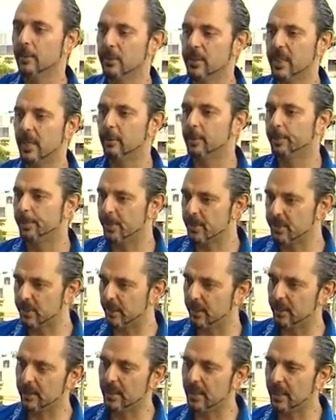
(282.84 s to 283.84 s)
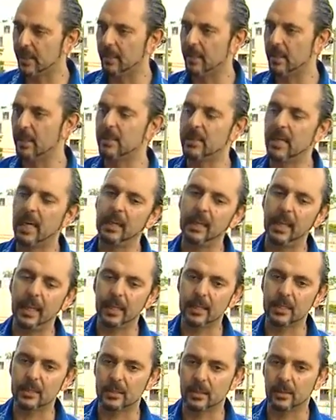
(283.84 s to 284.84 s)
who is now in prison in
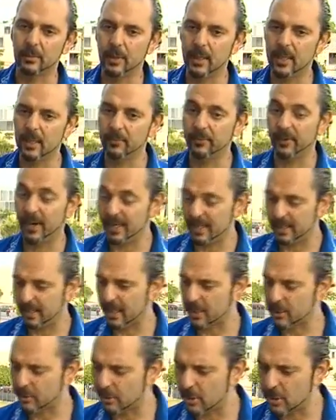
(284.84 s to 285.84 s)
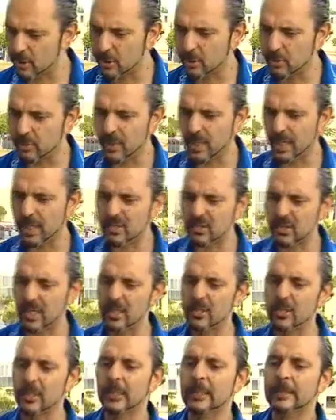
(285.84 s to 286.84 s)
Thailand, awaiting fighting extradition to the United
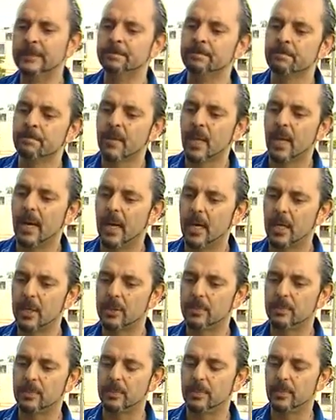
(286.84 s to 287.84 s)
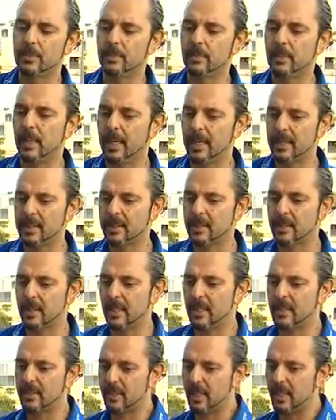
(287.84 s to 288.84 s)
States, as
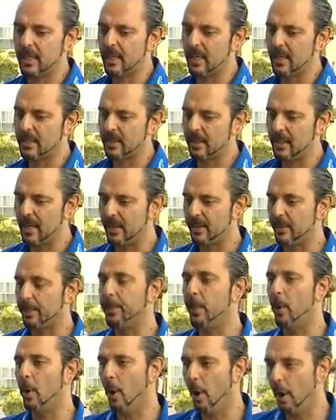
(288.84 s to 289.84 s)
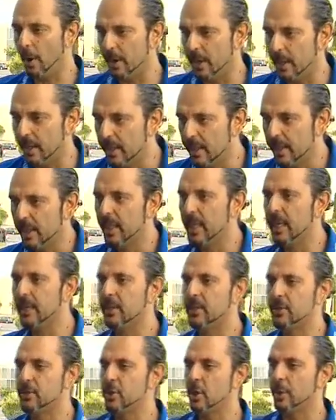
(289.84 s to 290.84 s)
another pawn
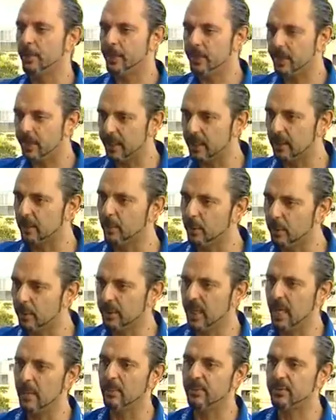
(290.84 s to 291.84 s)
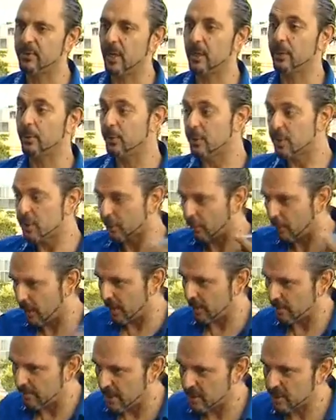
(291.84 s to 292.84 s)
in this geopolitical world game of trying to
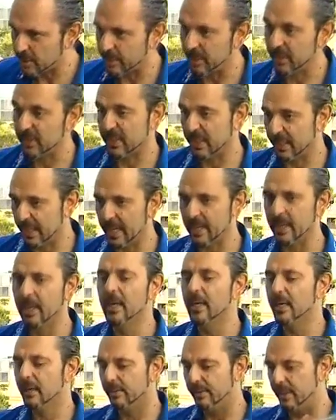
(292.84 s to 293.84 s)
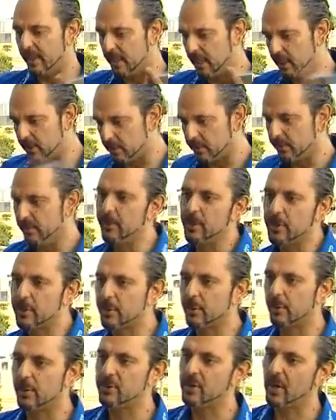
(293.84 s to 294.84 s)
discredit Russia, because, again, they need to
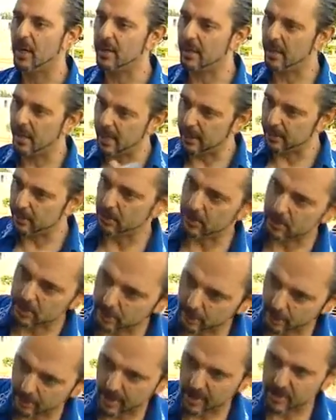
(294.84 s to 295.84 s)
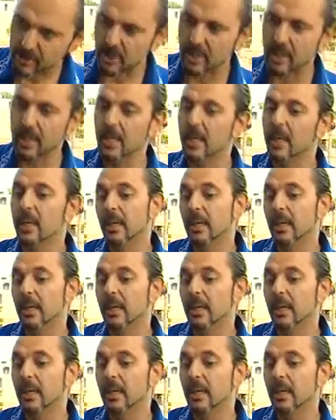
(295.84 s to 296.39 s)
destroy China and to destroy Russia,